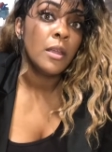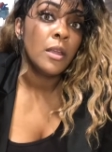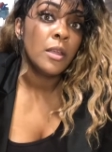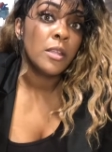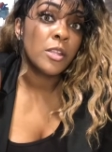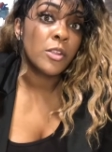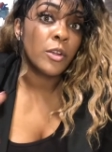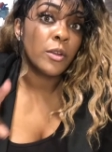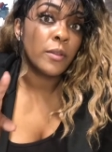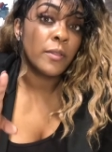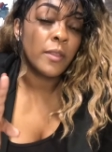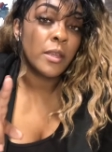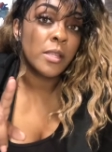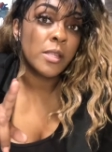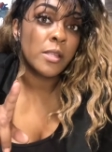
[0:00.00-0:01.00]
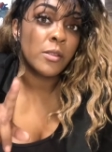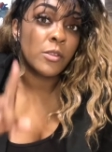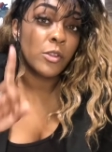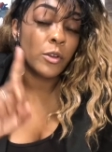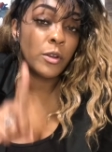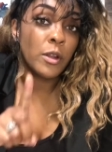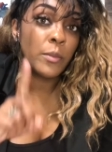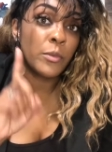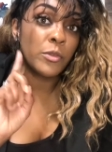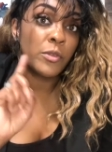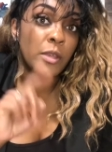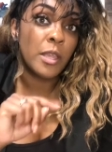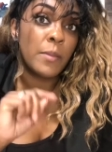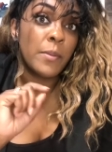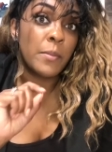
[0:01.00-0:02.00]
Certain numbers to
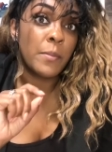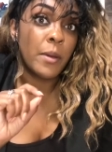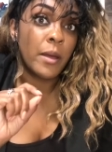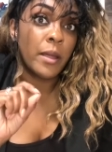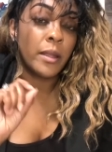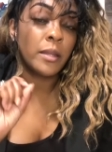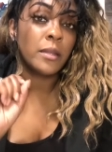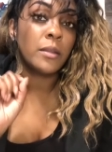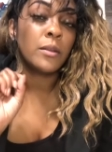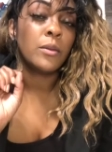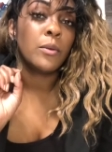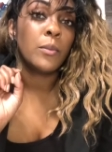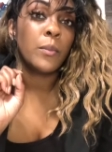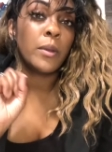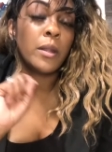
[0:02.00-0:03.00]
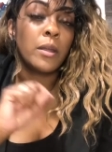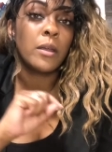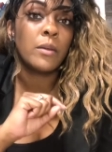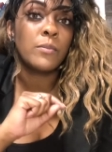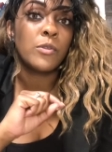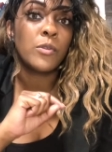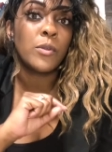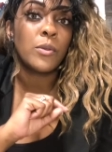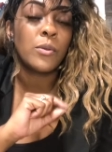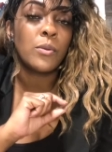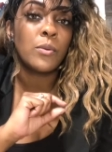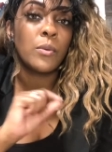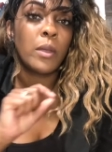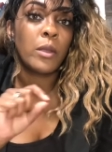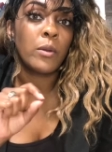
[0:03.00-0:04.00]
keep in mind when it comes
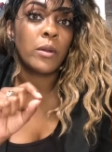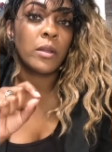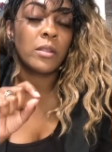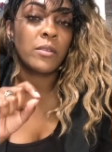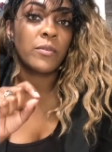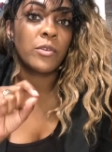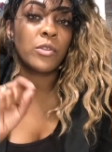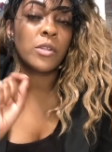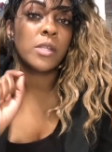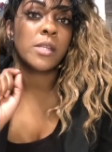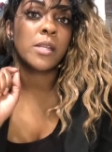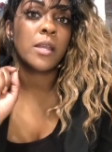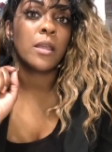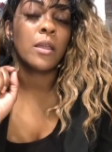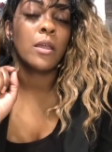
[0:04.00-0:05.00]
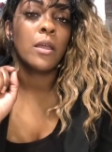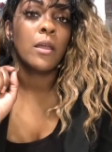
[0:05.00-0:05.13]
to aortic insufficiency